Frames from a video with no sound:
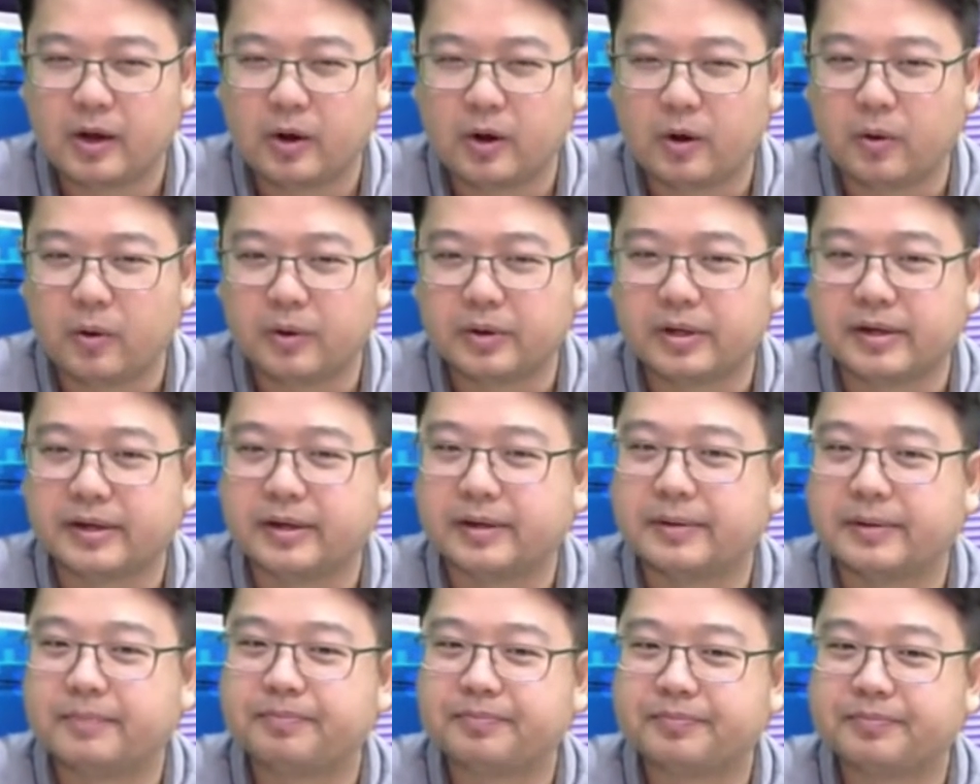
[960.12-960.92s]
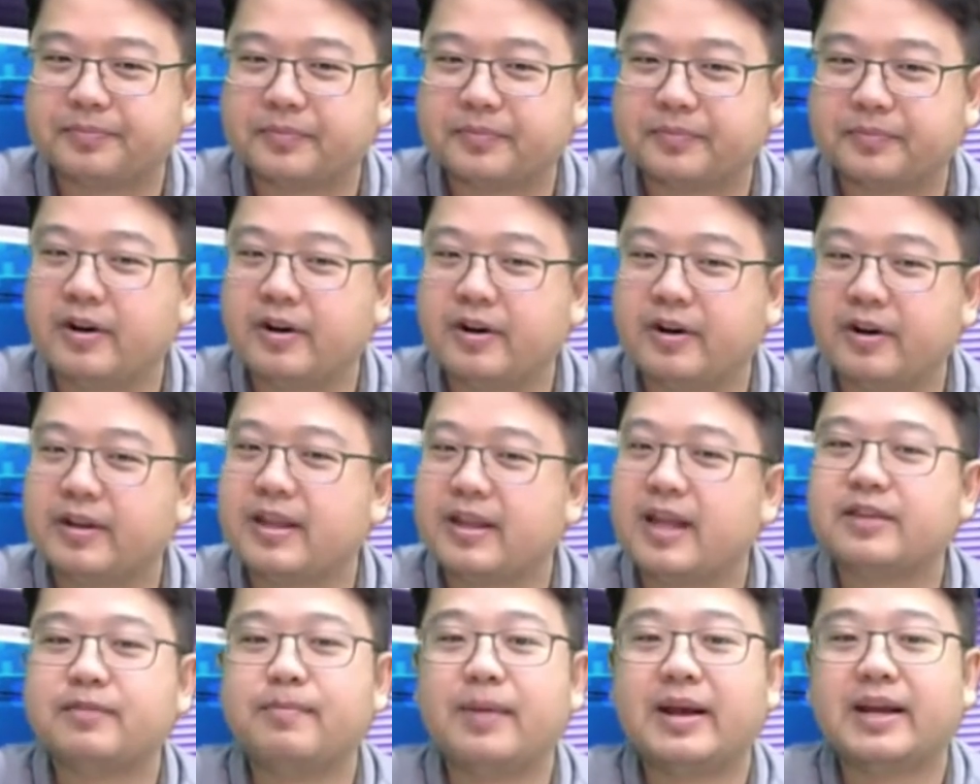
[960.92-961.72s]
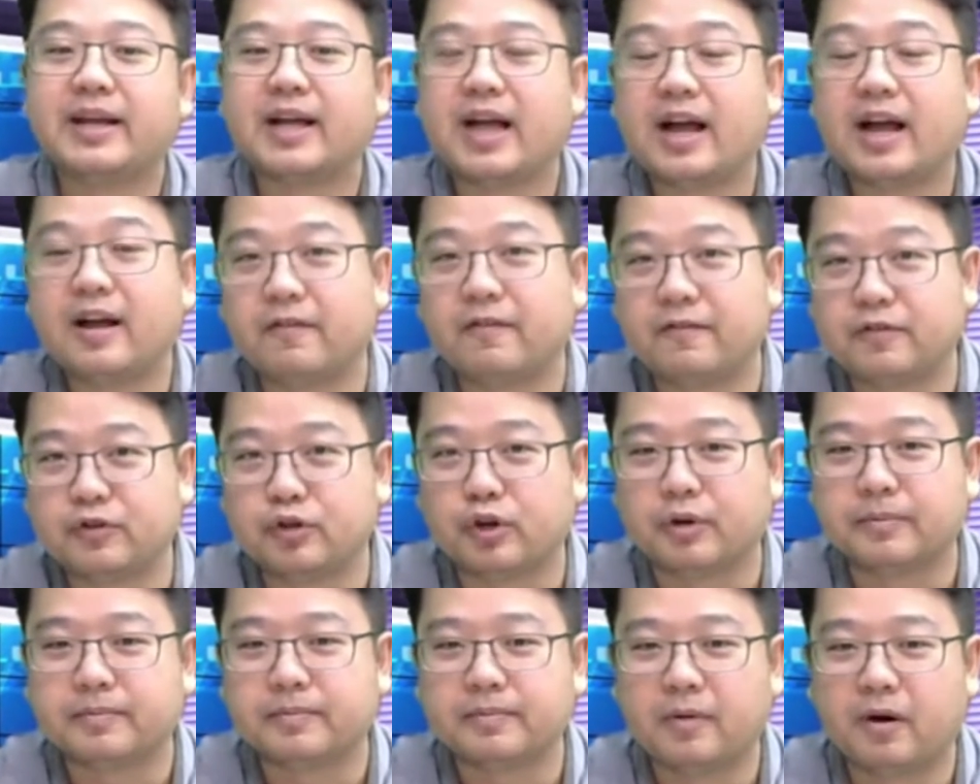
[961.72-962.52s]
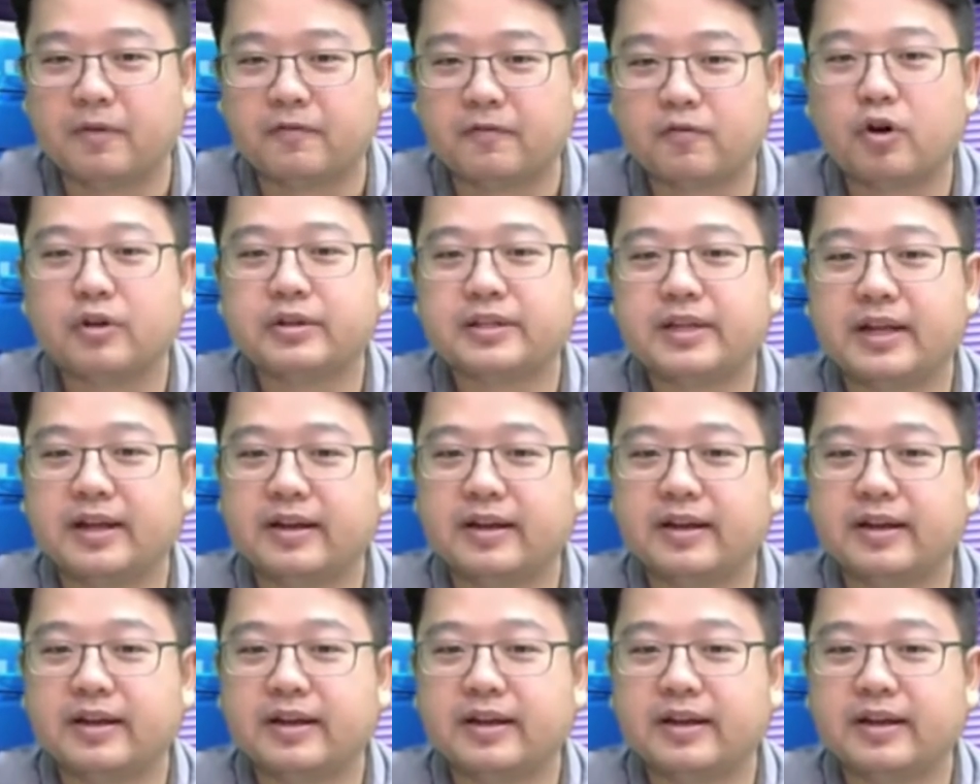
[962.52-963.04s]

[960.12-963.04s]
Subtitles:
all the, but there's many kind of job. Of course,